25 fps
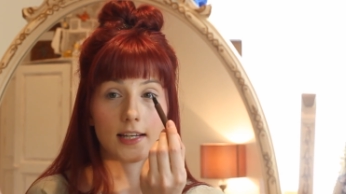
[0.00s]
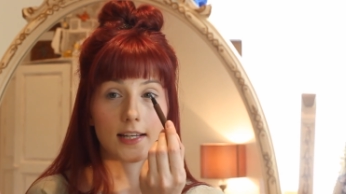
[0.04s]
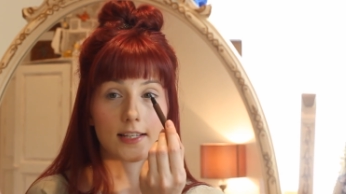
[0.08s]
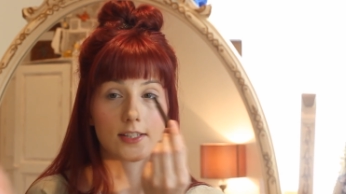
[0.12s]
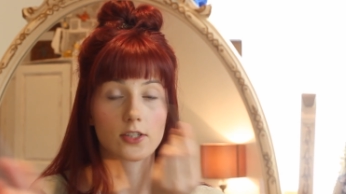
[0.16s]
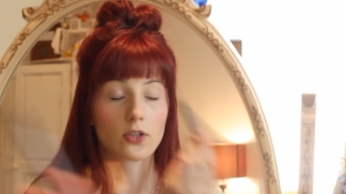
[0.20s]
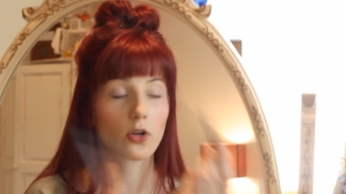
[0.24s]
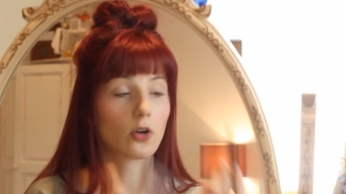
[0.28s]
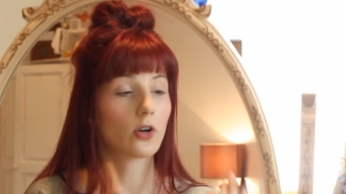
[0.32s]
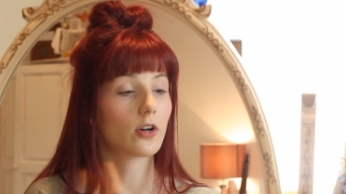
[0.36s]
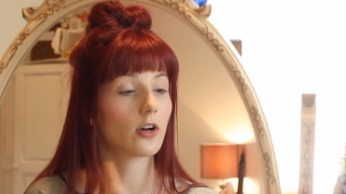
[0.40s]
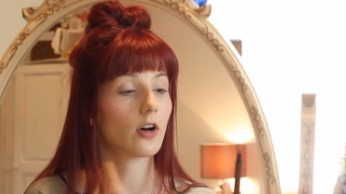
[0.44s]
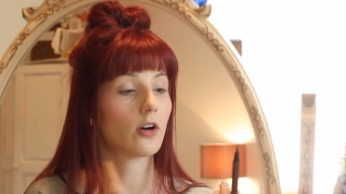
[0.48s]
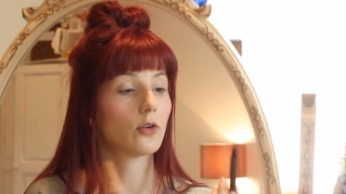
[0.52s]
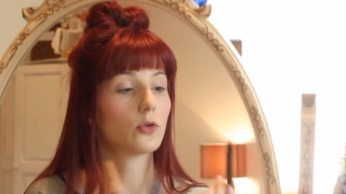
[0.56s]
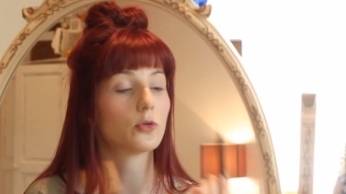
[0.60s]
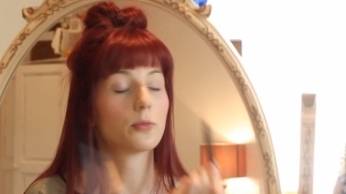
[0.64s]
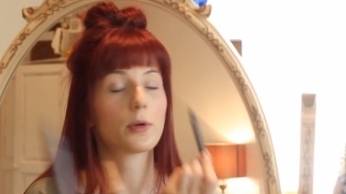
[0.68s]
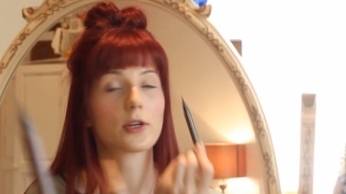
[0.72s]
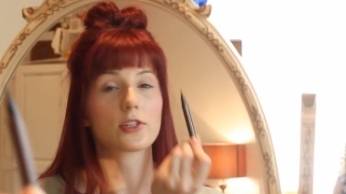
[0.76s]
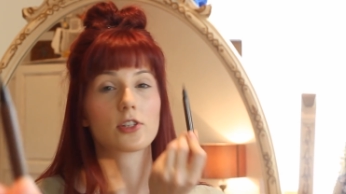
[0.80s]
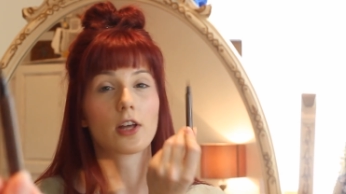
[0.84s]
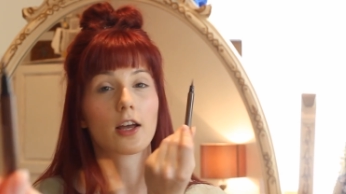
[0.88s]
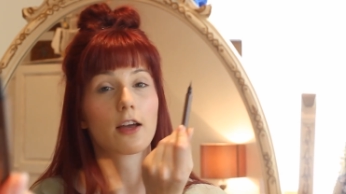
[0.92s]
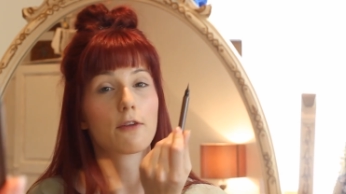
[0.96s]
it's got
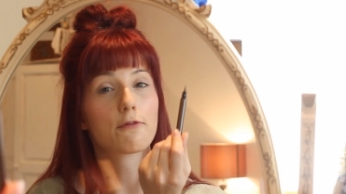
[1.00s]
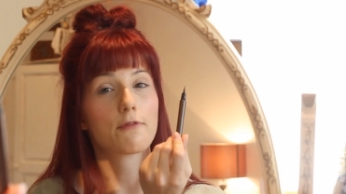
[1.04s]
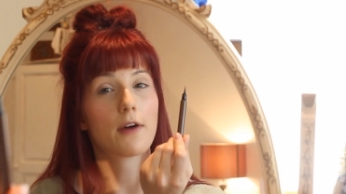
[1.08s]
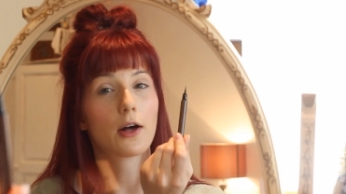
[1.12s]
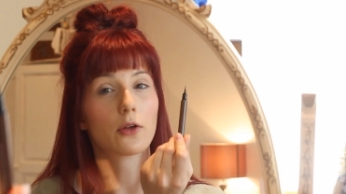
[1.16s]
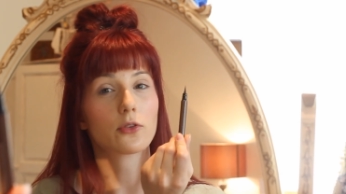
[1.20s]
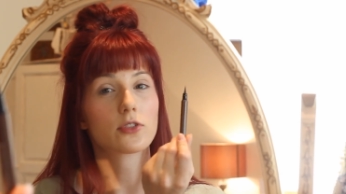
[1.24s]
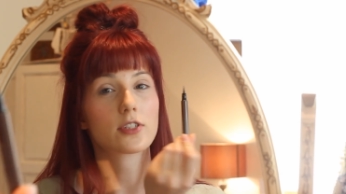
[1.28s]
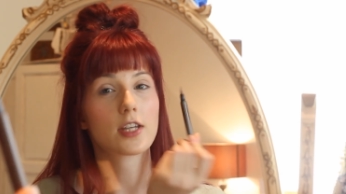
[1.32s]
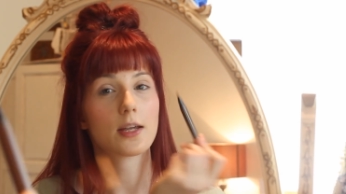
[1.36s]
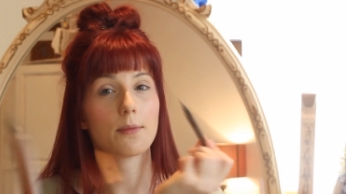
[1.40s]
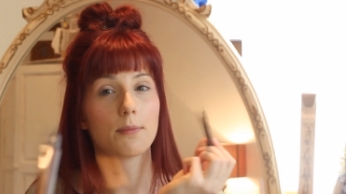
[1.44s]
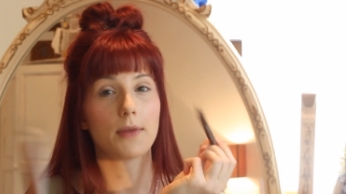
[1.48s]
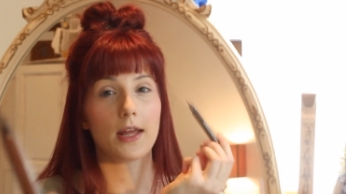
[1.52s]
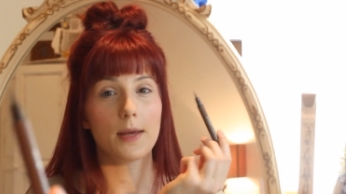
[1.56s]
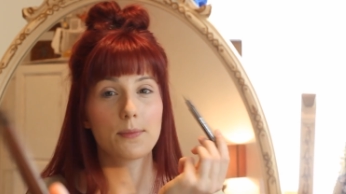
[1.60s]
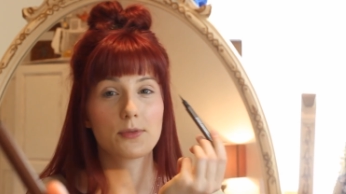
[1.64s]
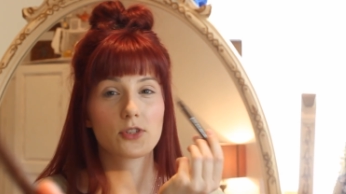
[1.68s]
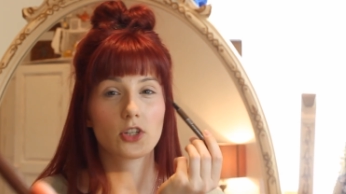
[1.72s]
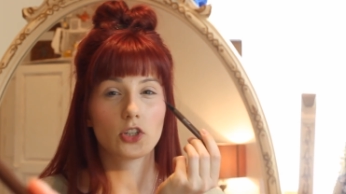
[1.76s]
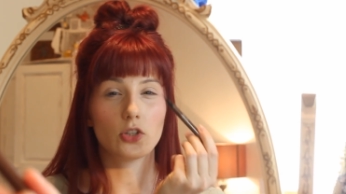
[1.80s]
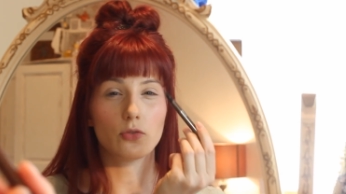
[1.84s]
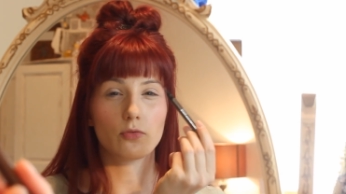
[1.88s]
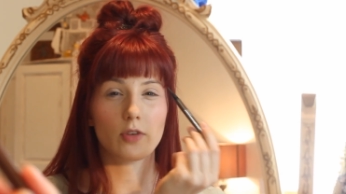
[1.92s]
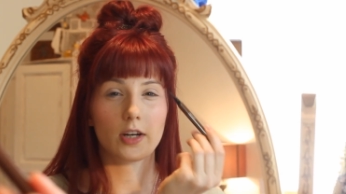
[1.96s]
almost like a felt tip nib,
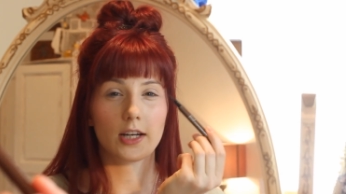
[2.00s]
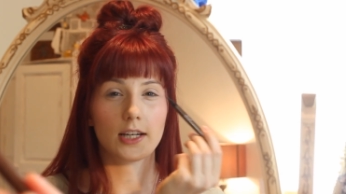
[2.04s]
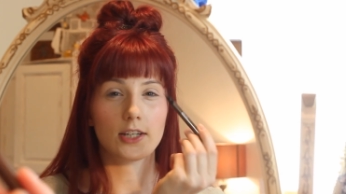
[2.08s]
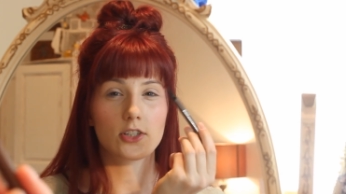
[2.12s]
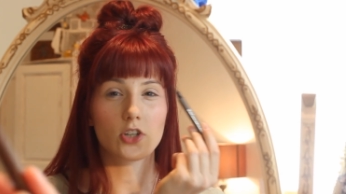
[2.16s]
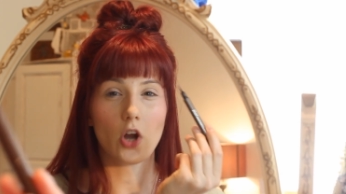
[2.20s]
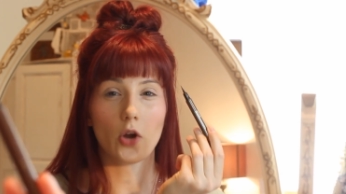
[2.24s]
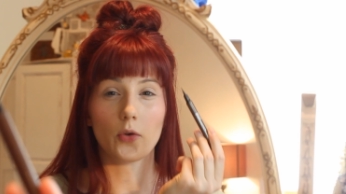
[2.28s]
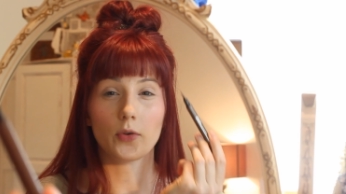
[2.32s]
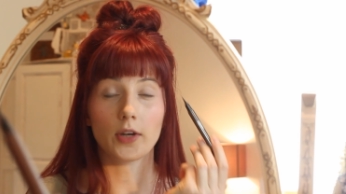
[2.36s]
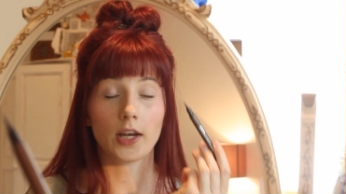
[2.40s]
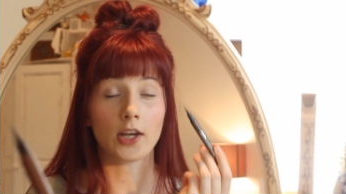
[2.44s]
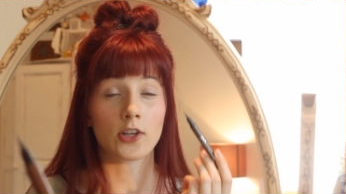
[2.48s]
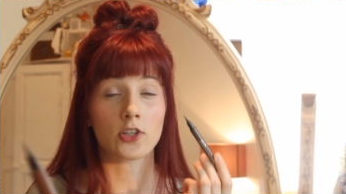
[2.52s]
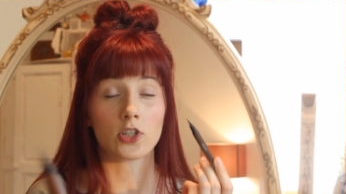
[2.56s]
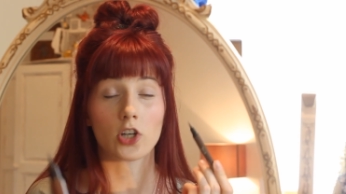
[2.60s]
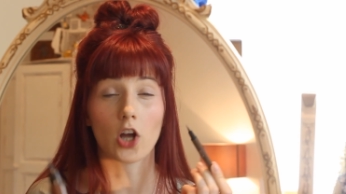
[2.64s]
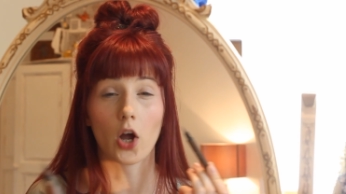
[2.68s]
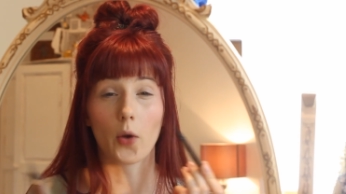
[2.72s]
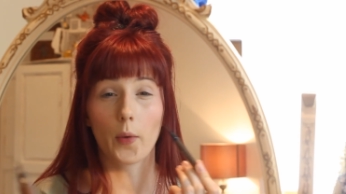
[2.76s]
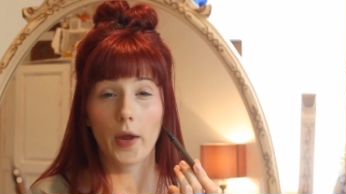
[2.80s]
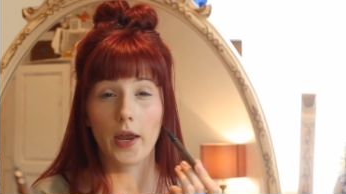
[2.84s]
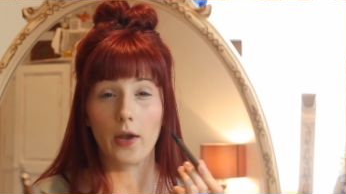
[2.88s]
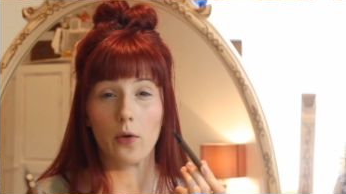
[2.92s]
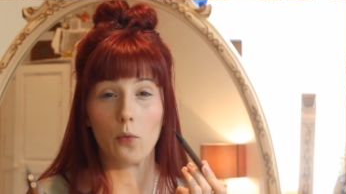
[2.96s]
so you really don't need to
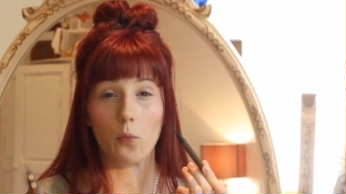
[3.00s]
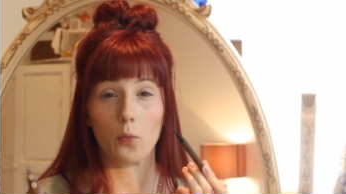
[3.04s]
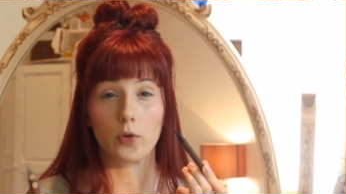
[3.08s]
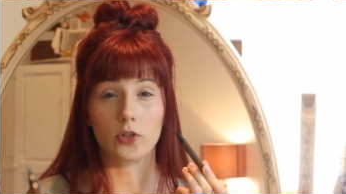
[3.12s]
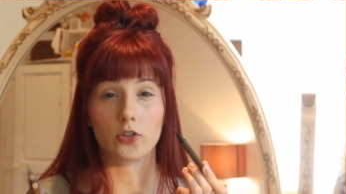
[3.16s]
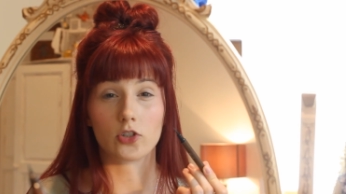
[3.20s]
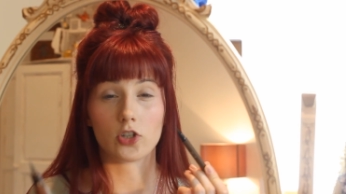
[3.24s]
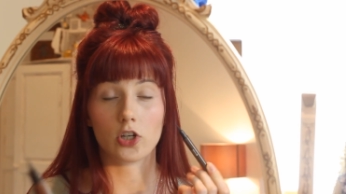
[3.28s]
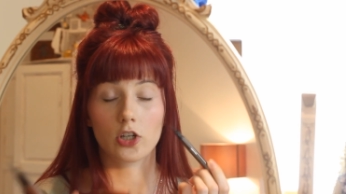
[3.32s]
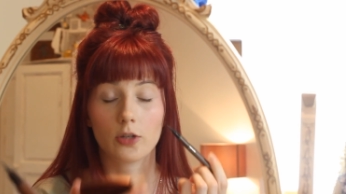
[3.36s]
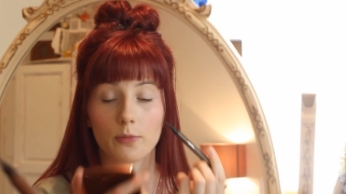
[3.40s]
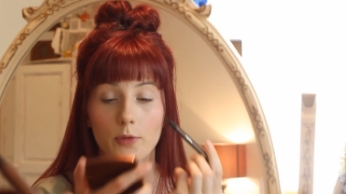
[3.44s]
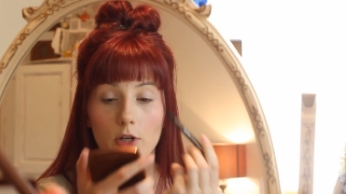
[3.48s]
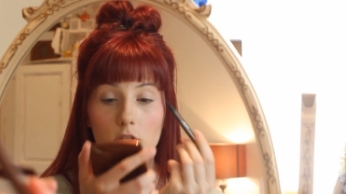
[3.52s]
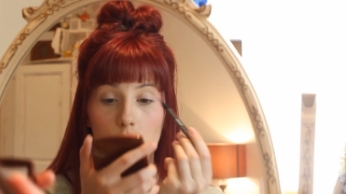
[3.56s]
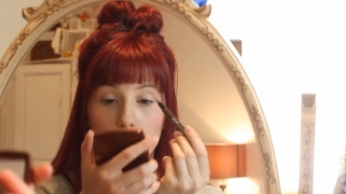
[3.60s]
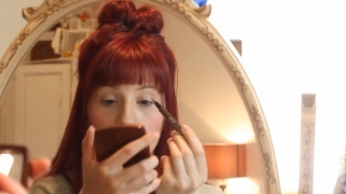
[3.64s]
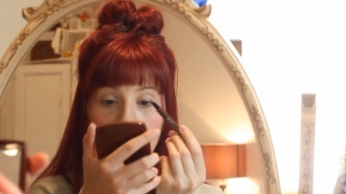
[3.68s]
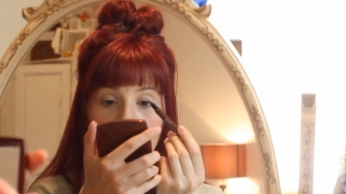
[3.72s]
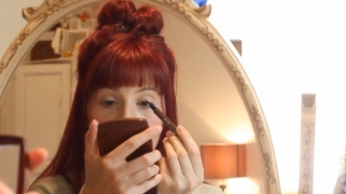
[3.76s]
go in with too much